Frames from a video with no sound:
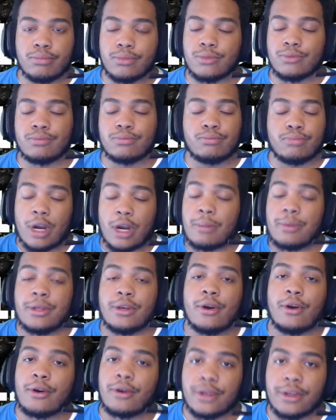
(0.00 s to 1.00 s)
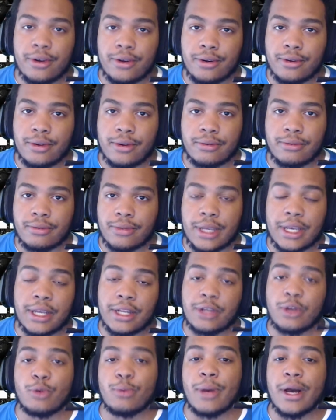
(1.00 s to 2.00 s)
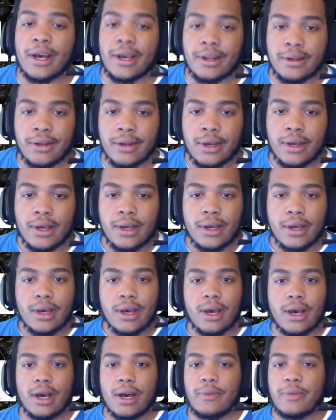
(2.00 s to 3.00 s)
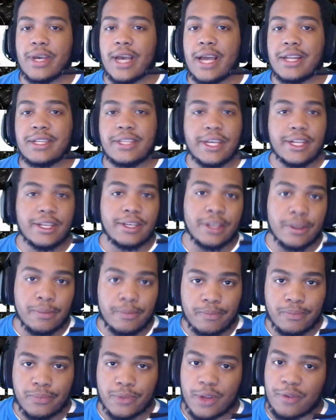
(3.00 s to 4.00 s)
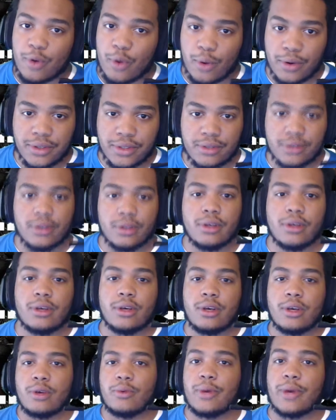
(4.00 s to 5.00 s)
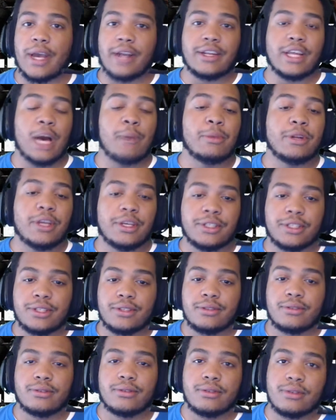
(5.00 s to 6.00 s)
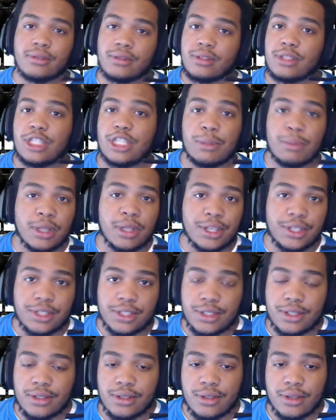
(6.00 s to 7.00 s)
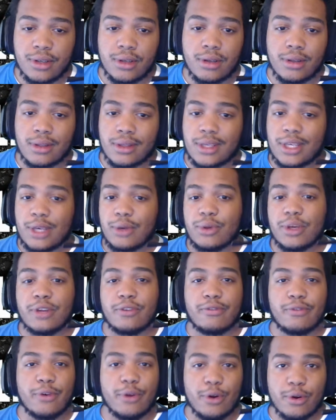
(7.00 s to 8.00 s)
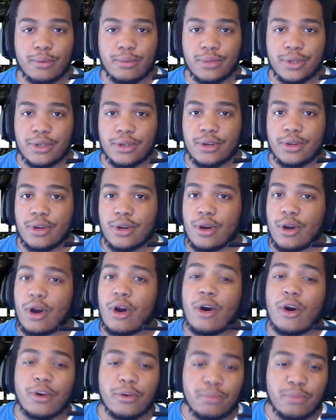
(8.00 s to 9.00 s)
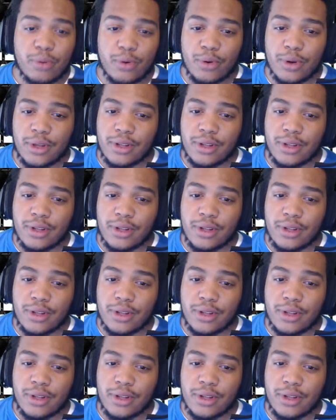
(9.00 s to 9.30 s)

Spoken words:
probably already are thinking in your mind. We got TDM, of course. We got Domination, Demolition, Kill Confirmed, Hardpoint,